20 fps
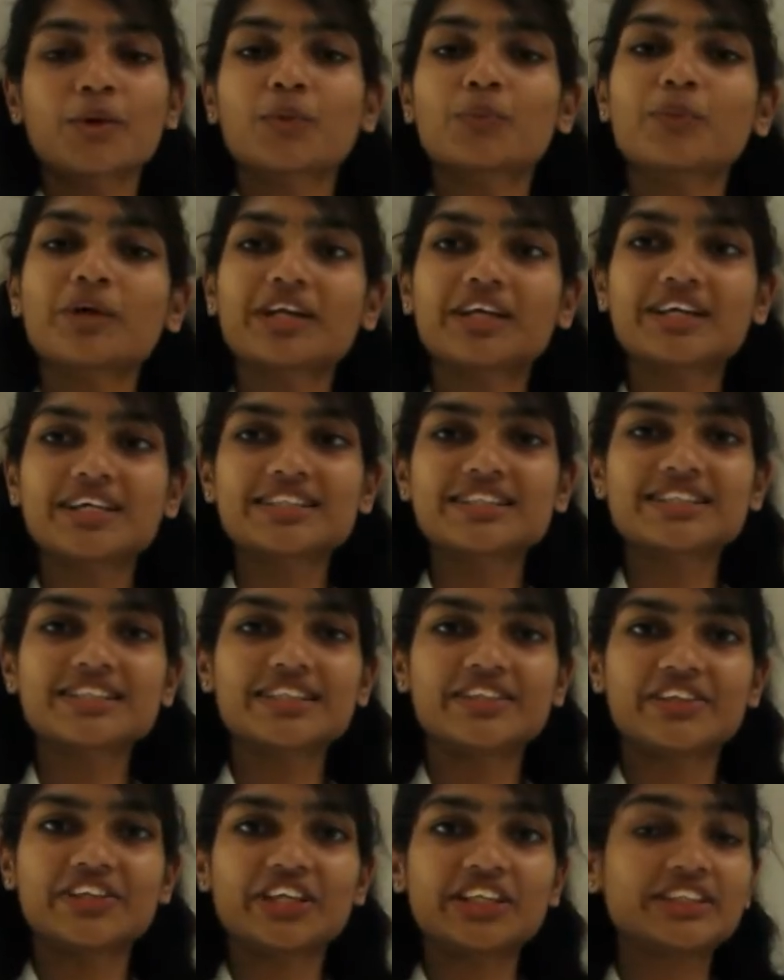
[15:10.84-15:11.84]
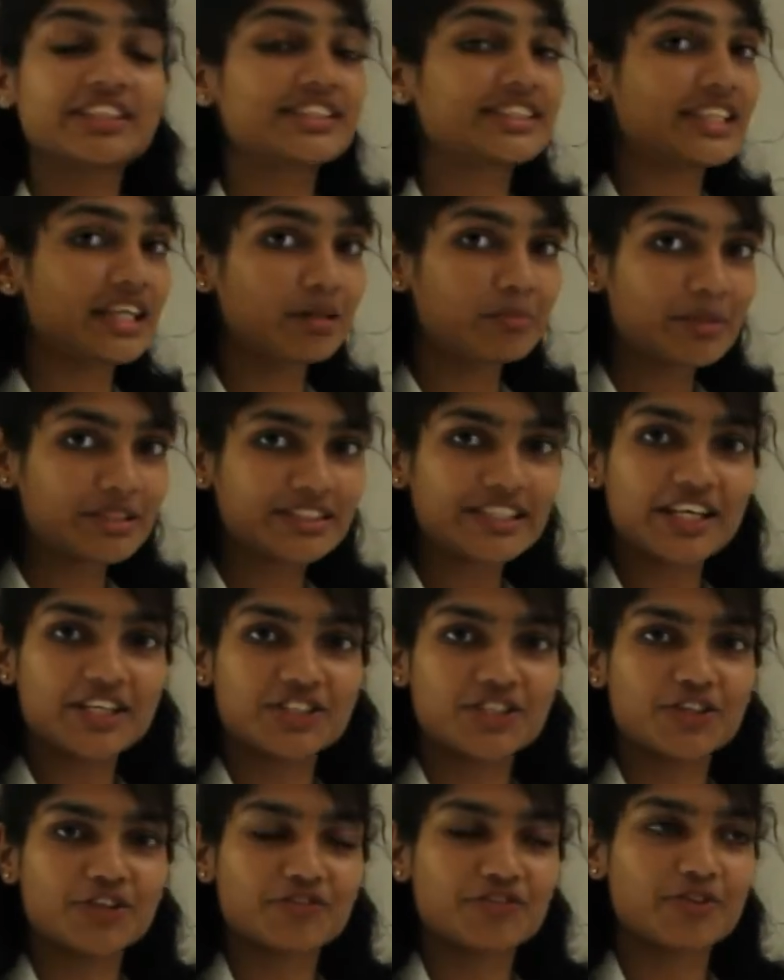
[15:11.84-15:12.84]
When considering the
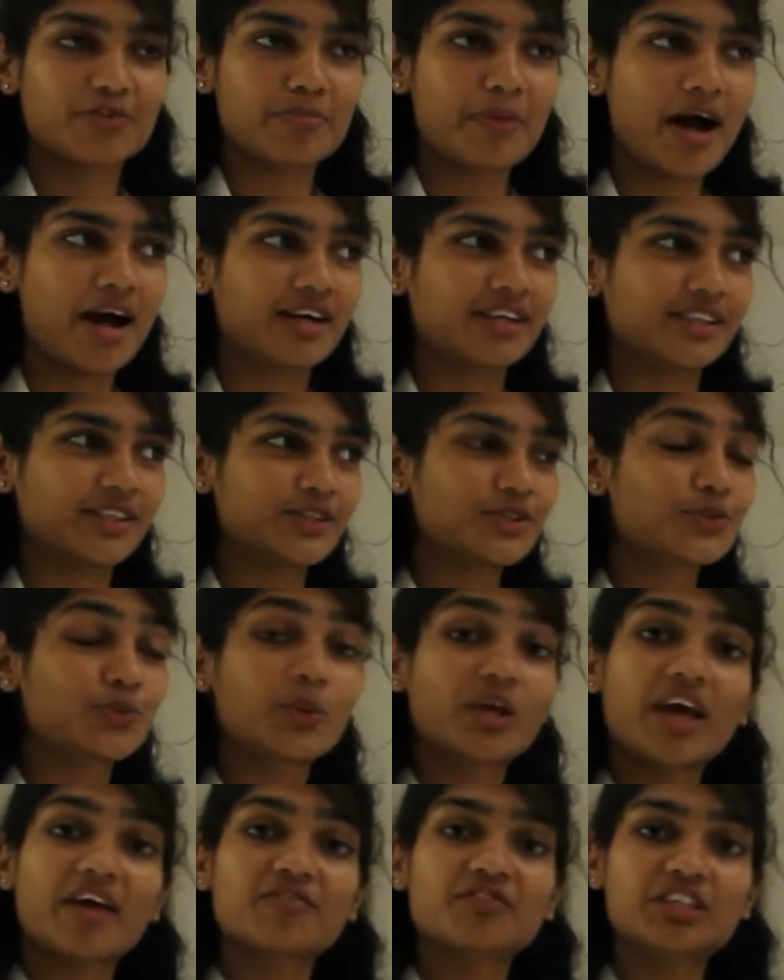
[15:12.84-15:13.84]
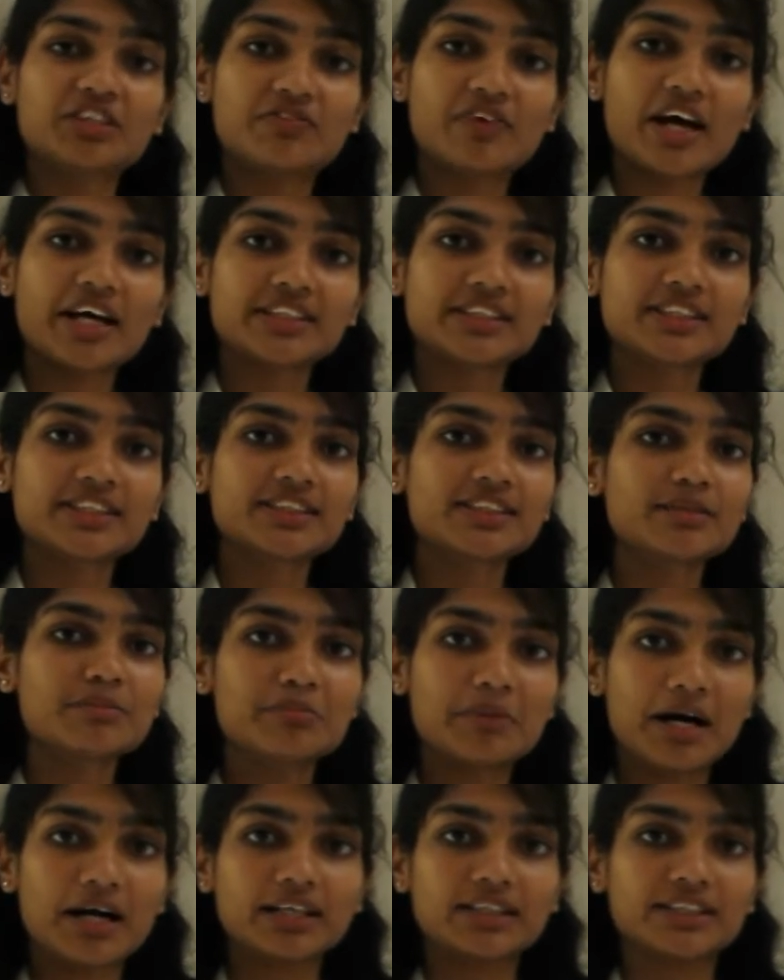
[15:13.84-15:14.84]
segmentation of the market, we have divided the
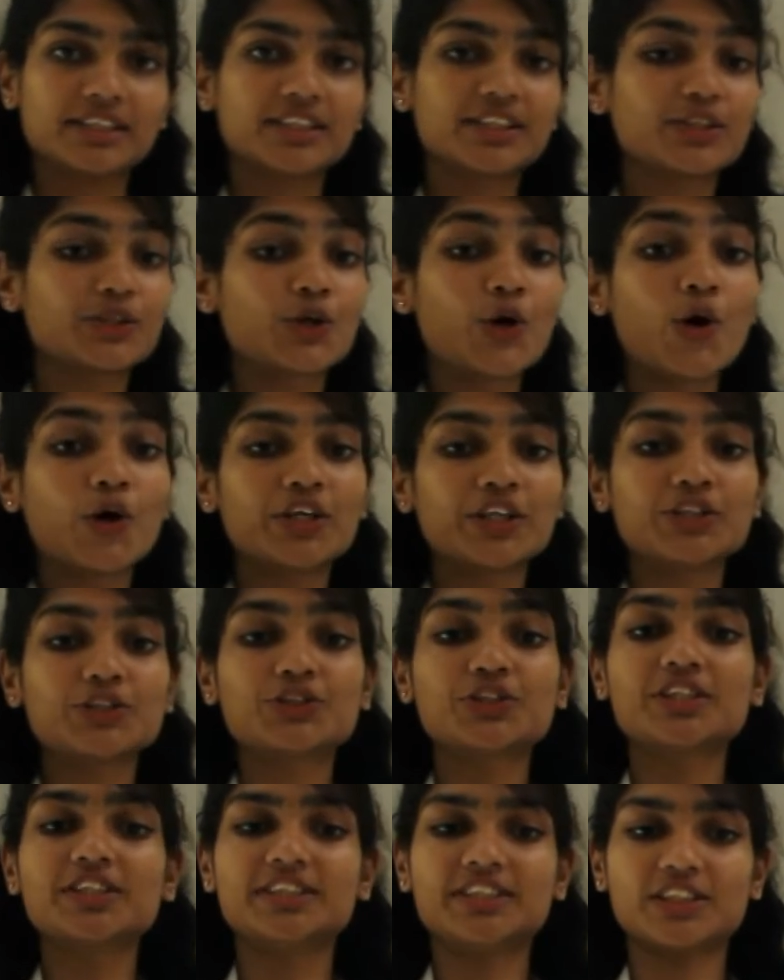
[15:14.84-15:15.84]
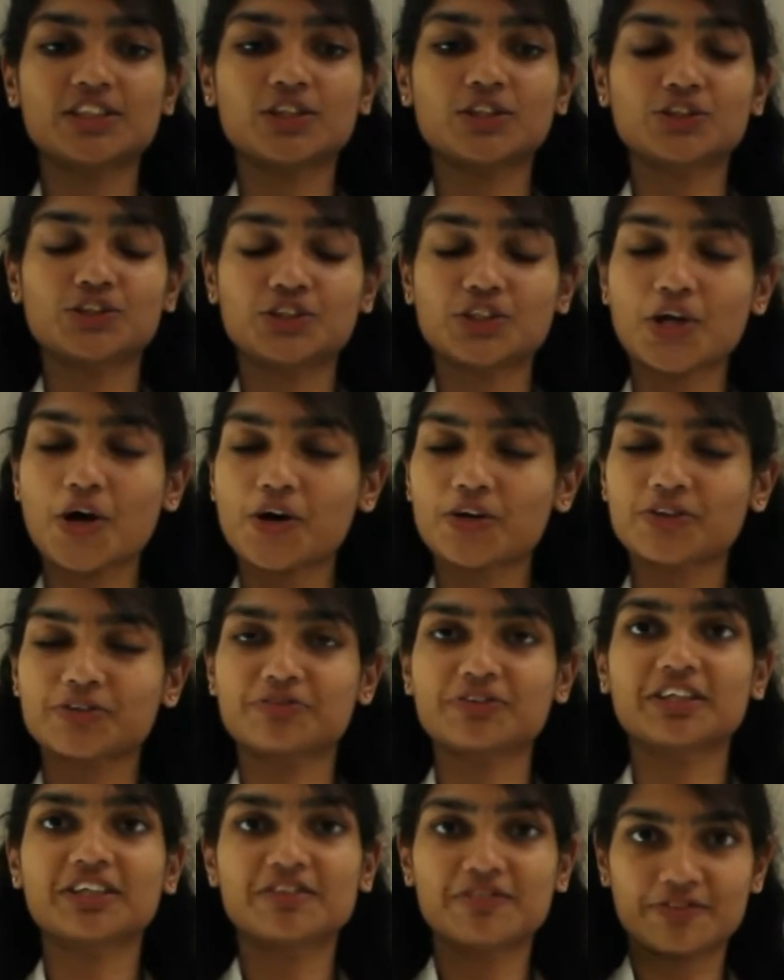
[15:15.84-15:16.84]
market according to the
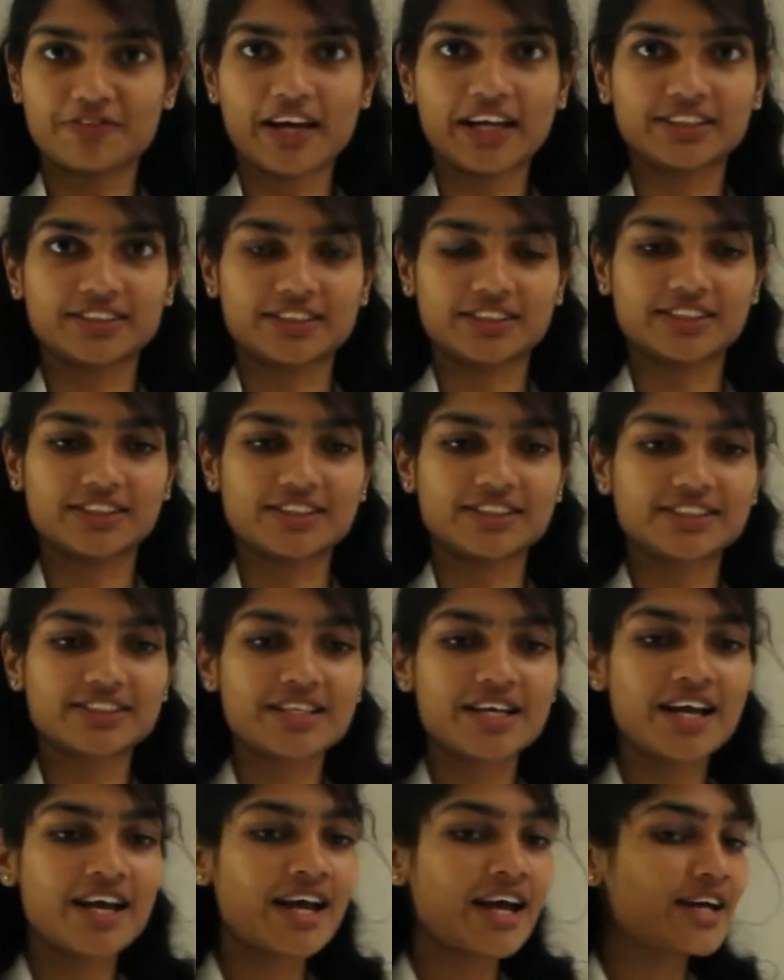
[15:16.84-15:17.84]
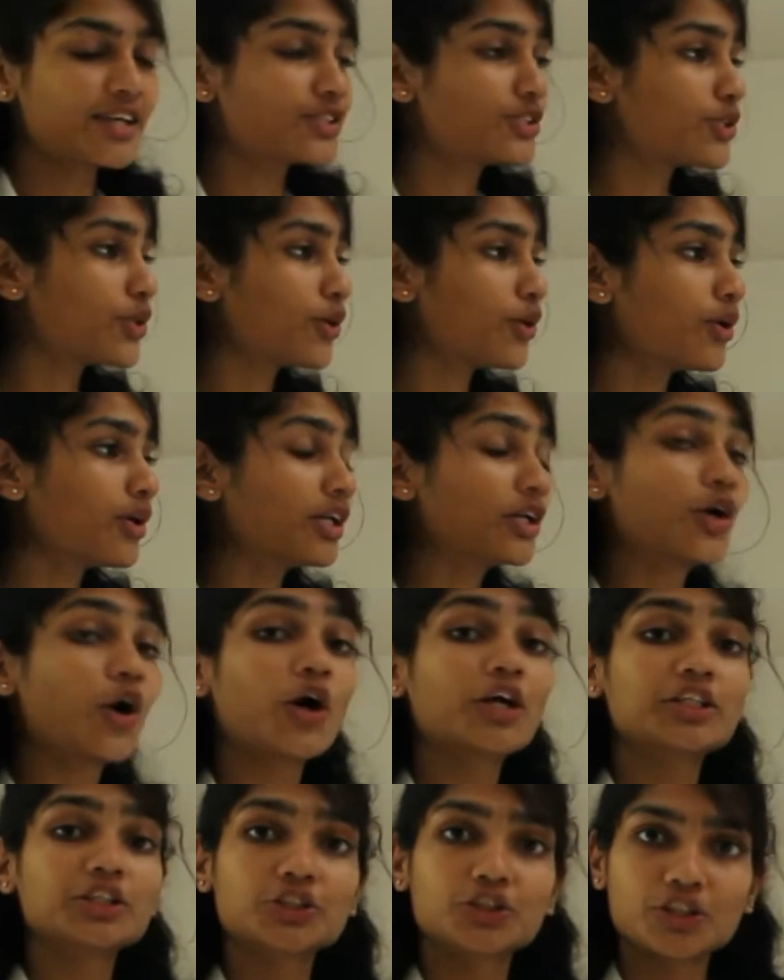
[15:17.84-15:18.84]
geographical factors. So
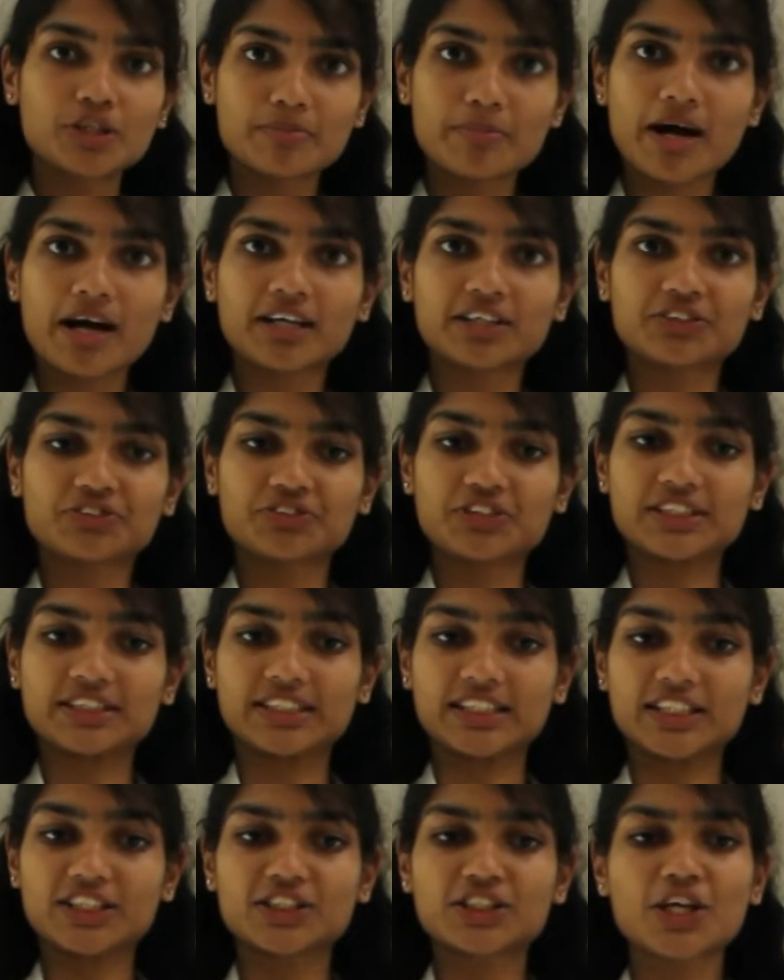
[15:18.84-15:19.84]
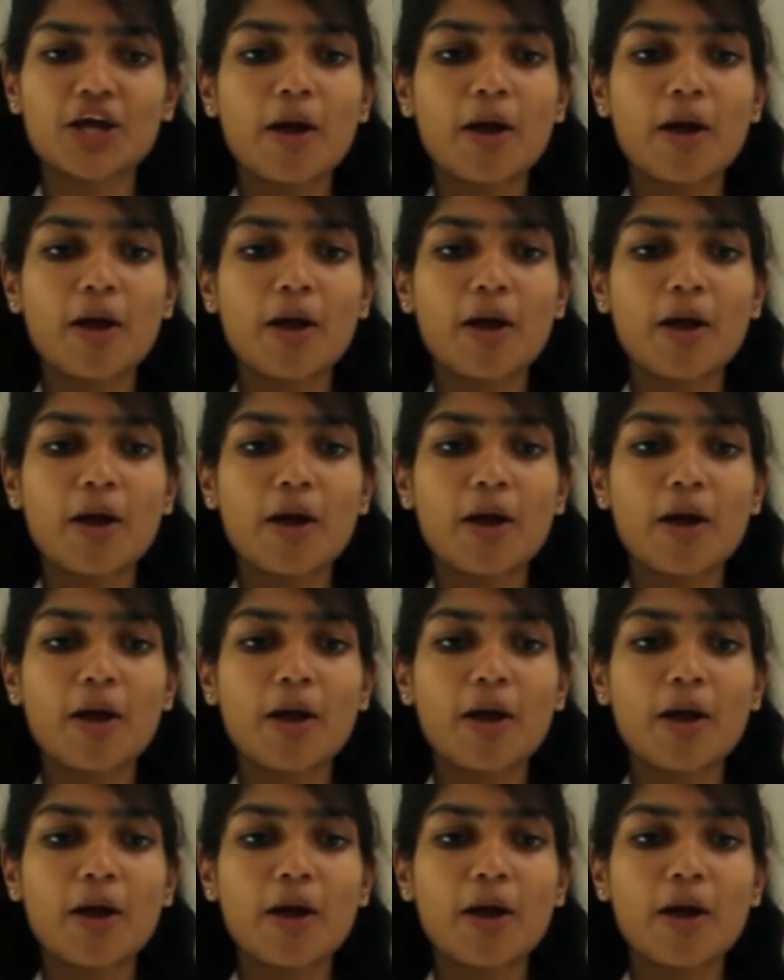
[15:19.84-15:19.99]
according to the market research,